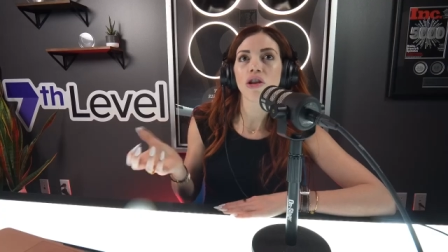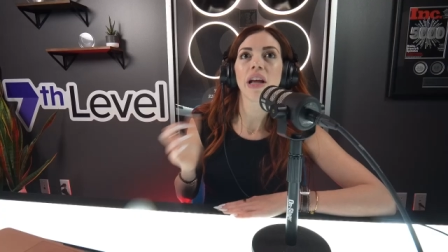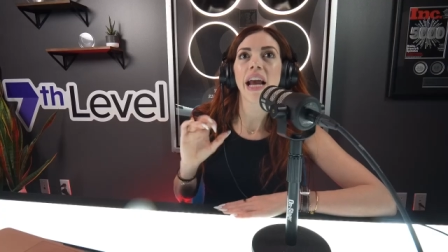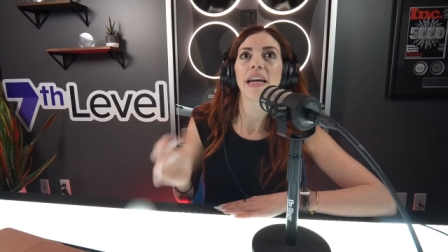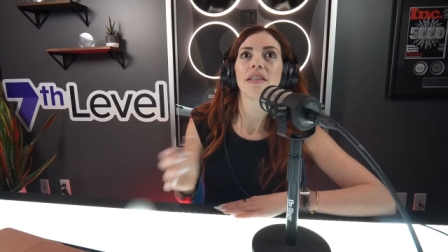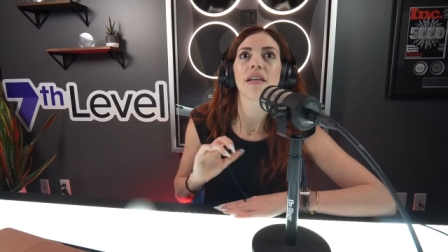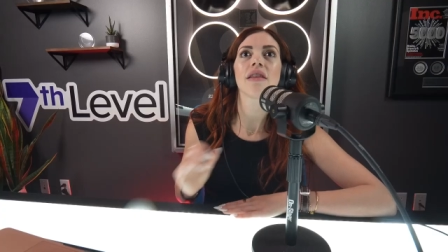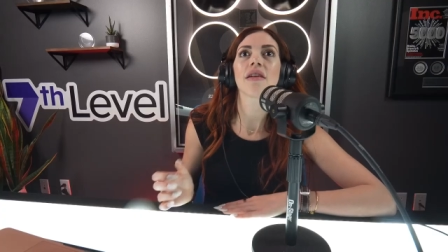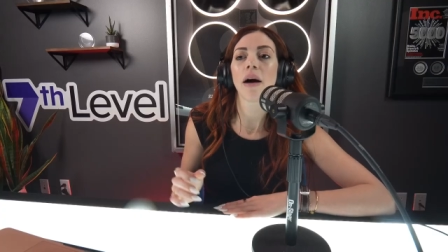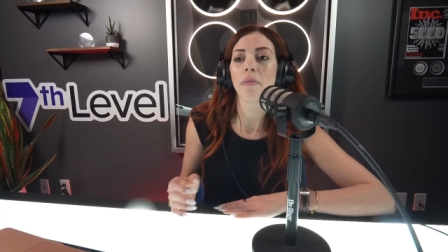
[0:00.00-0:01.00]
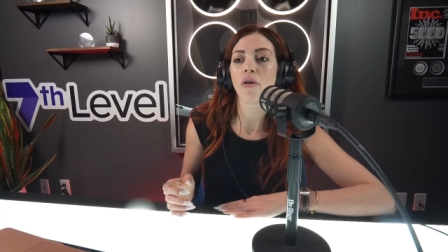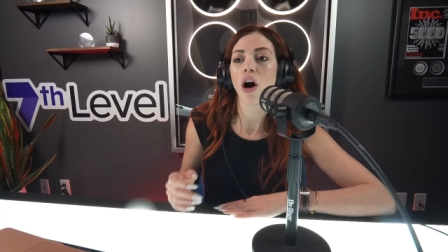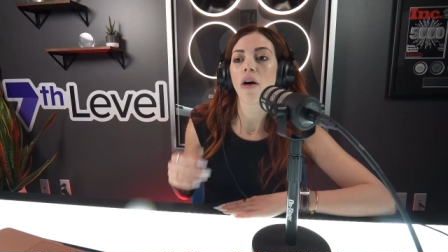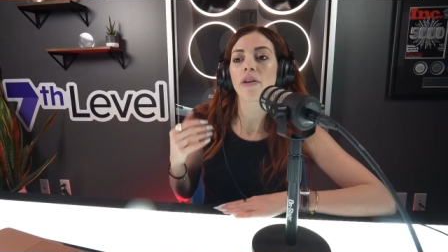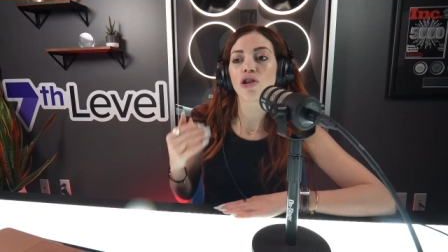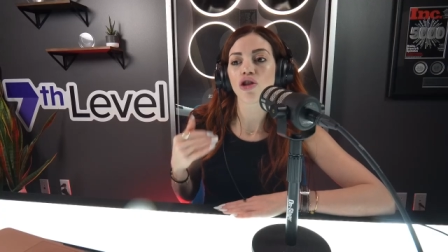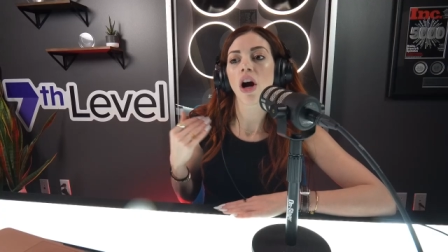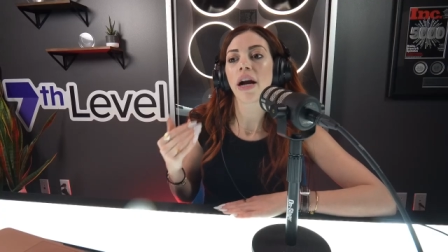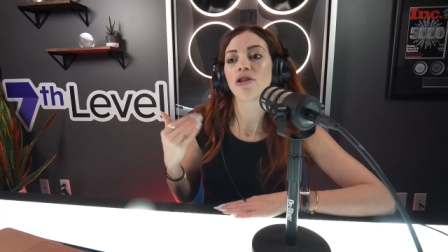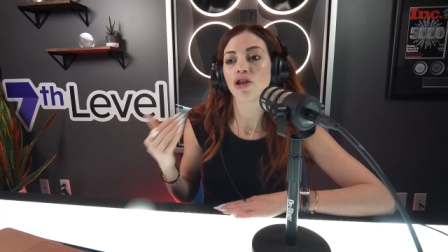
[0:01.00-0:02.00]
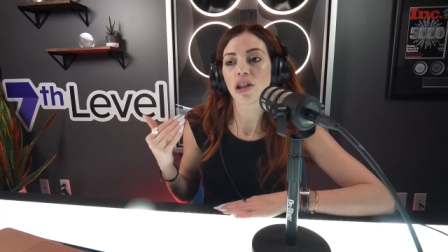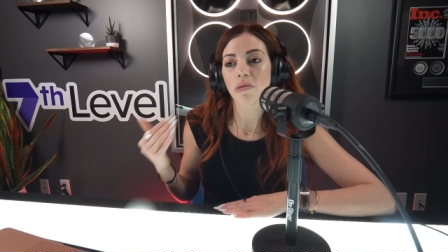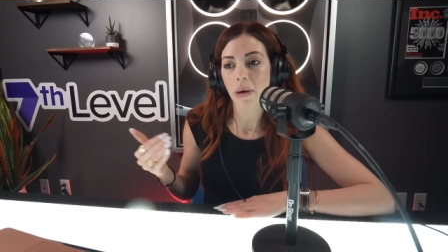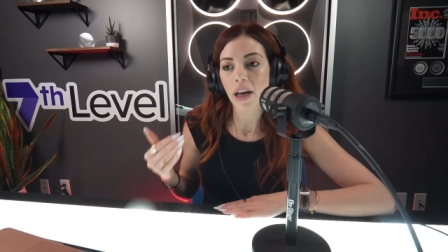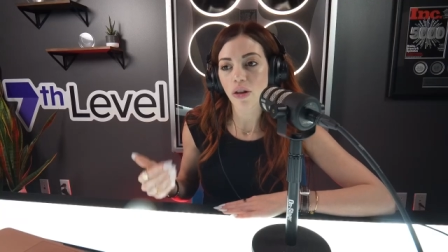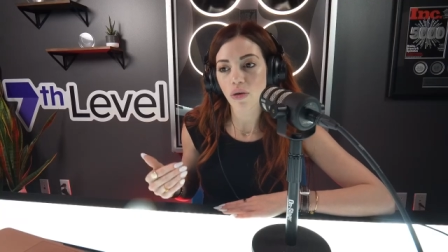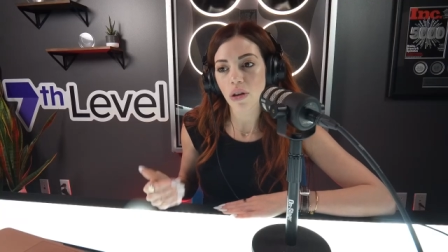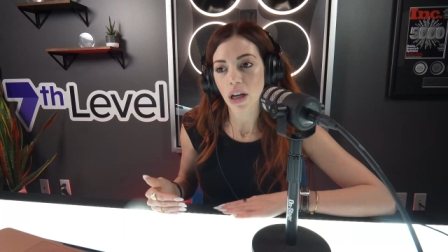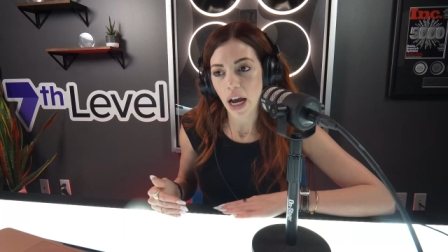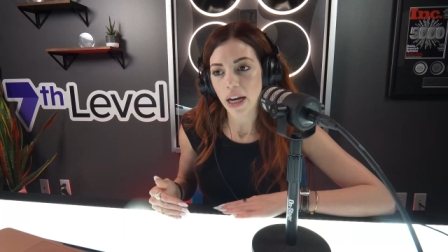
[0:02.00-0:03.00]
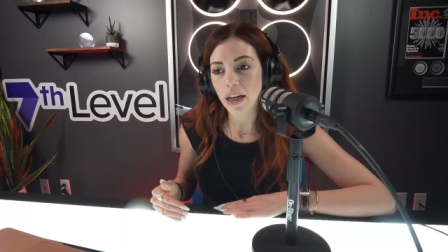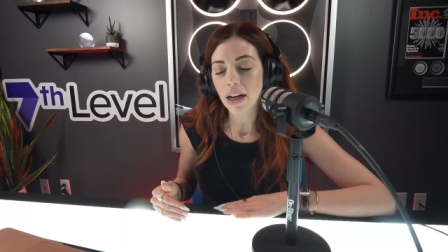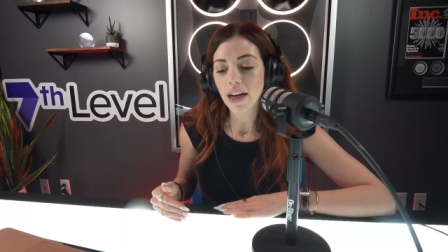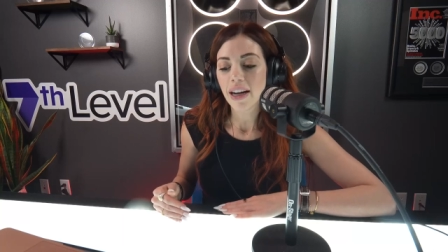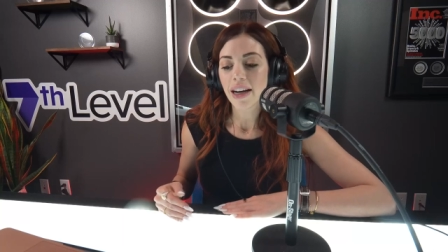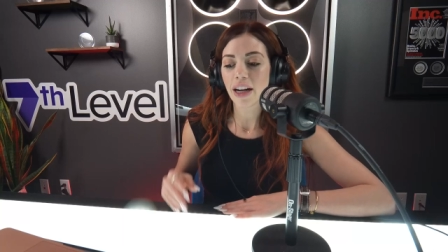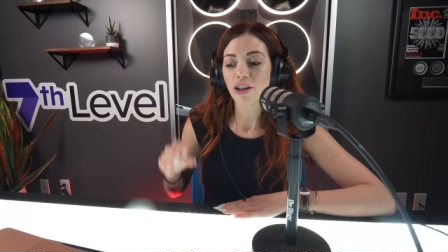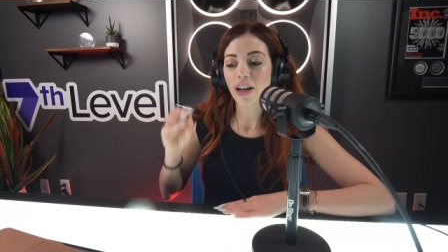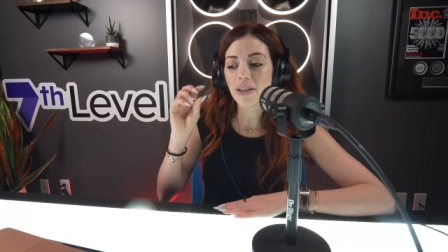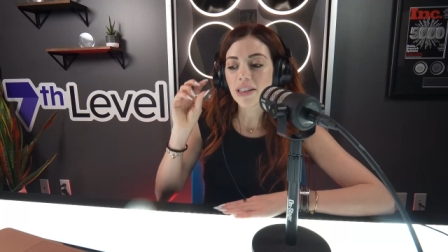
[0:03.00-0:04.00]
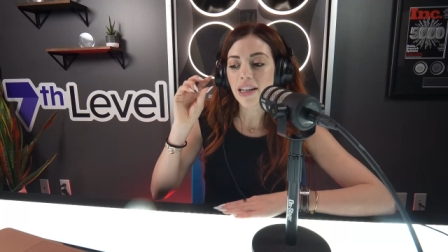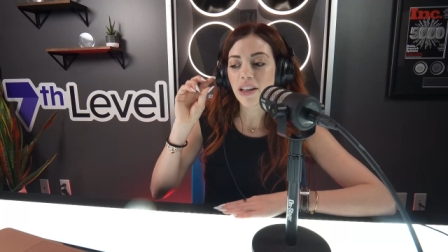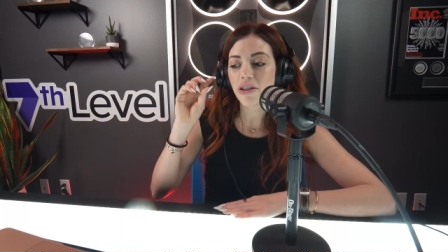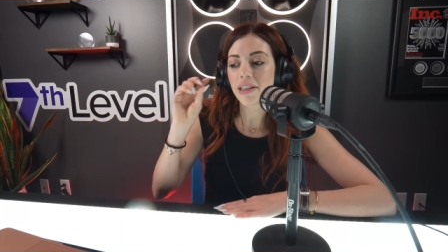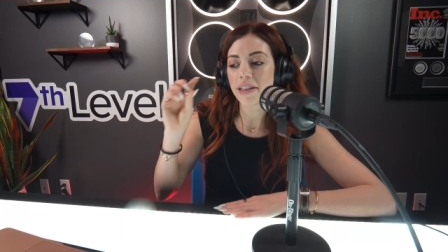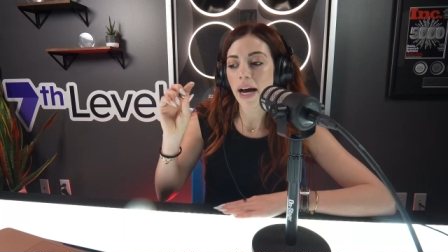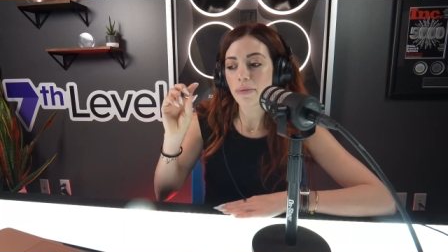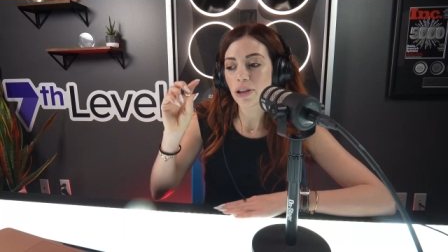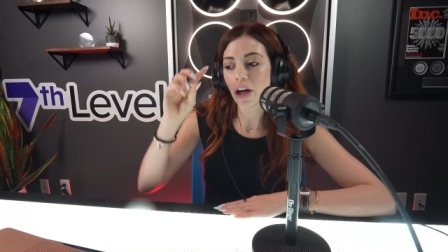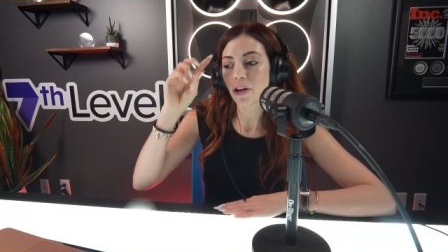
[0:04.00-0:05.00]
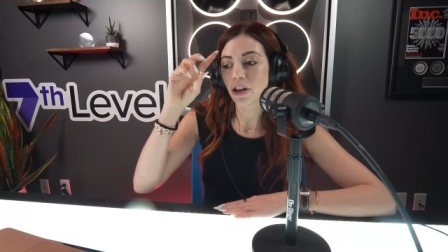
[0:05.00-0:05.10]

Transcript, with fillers: their like 18th cup of coffee, trying to just make it through the night. Can you give us like a little snapshot